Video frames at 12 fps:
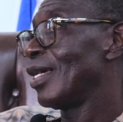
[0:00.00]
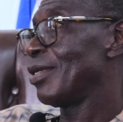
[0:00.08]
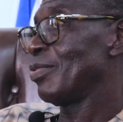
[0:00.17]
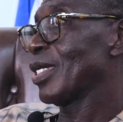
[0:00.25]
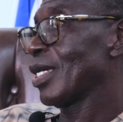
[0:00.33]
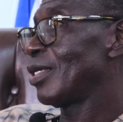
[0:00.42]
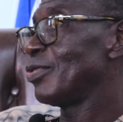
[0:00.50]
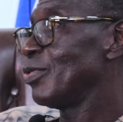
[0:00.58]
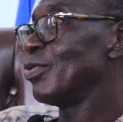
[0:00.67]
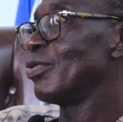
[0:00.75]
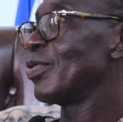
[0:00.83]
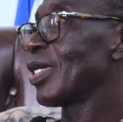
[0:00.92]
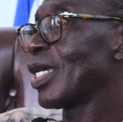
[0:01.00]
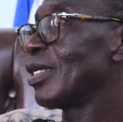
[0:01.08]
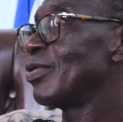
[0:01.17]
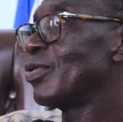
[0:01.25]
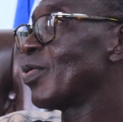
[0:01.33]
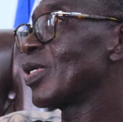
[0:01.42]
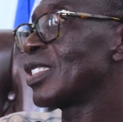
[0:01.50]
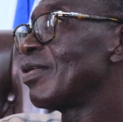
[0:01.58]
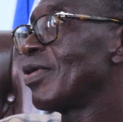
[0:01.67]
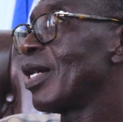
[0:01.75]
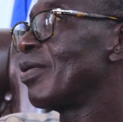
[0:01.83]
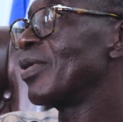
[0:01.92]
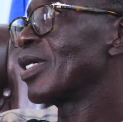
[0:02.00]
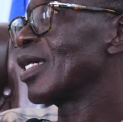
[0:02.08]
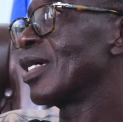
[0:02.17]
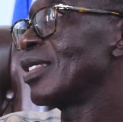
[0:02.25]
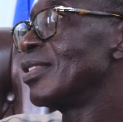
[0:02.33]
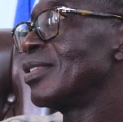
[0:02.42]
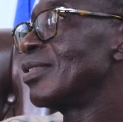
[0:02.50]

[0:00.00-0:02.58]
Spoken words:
And we can do whatever we can